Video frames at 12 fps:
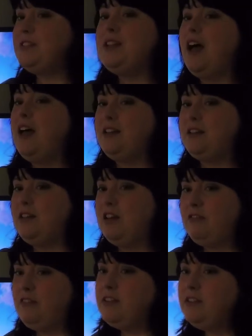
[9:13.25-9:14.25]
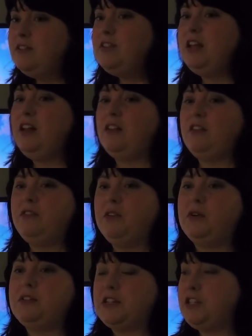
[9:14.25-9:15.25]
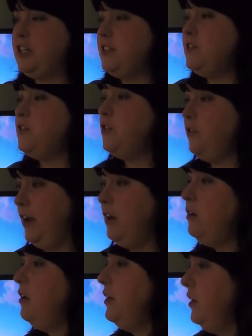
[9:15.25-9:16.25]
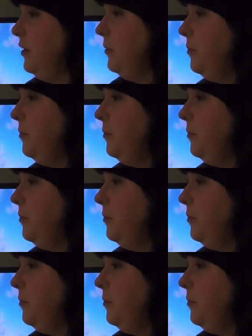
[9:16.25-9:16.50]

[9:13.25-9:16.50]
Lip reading: not offensive to eat on the floor. It's actually considered a great honor.